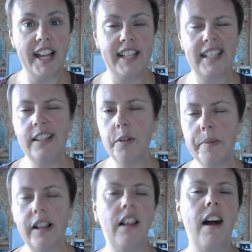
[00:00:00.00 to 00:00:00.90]
and a
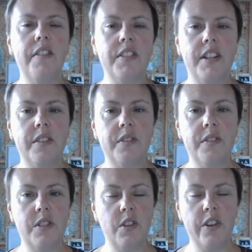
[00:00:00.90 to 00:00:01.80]
little bit of life stuff
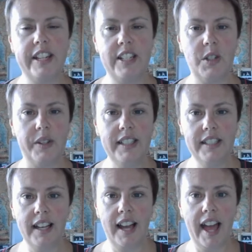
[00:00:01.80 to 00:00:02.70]
thrown into it.